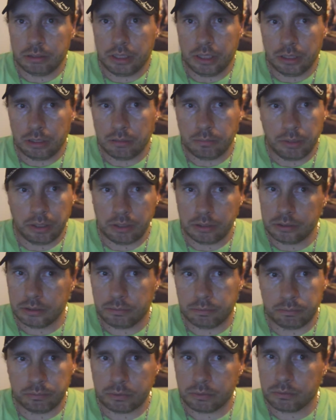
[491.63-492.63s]

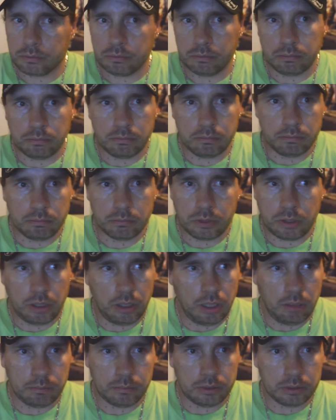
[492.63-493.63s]
kilometers,
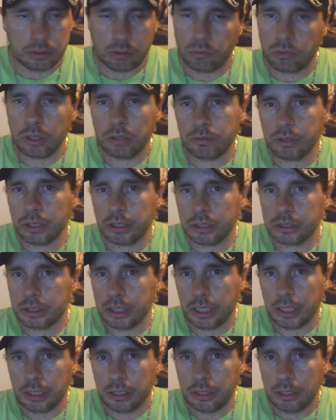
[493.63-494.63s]
or whatever you're gonna
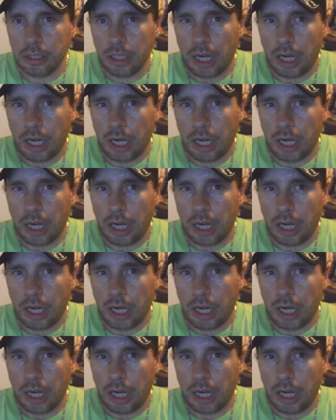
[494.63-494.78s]
say.